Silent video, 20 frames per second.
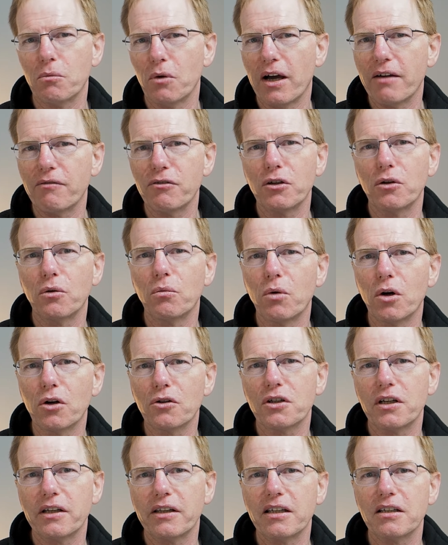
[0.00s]
whatever you're
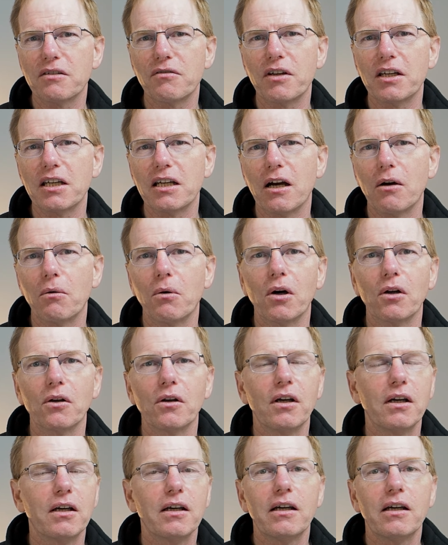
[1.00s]
watching this video on,